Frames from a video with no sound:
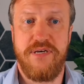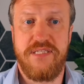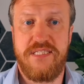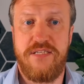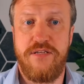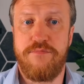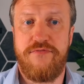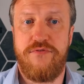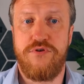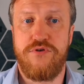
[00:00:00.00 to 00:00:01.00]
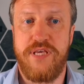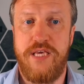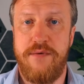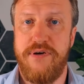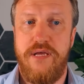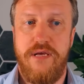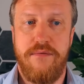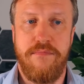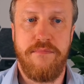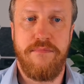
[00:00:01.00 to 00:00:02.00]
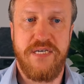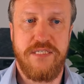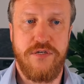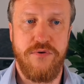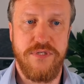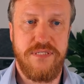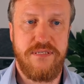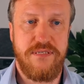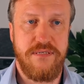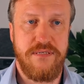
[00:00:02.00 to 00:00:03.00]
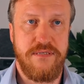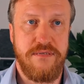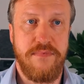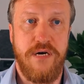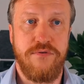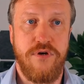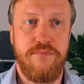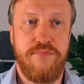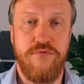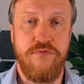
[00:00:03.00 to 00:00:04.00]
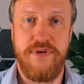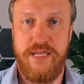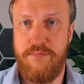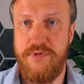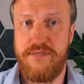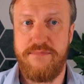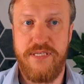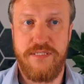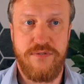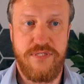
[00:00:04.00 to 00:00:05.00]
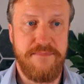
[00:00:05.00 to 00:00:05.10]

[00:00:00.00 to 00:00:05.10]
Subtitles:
still prefer to keep max cost auto approve enabled, as you see.